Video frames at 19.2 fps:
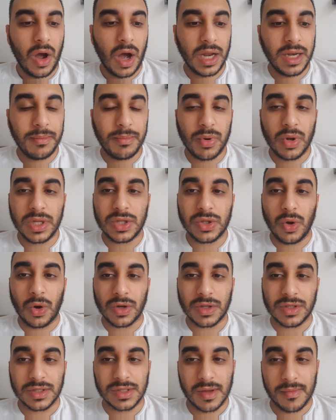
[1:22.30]
unemployed
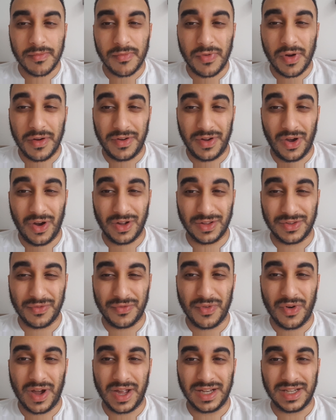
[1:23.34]
doctors are very hard to
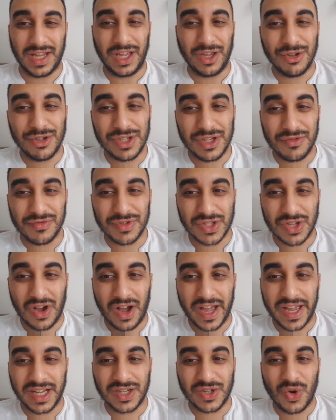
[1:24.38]
find. They're usually
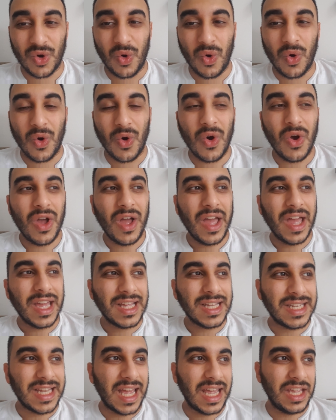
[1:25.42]
retired, or
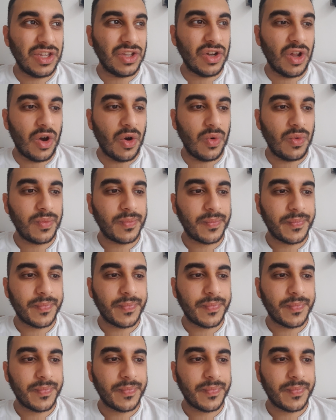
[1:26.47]
they, you know,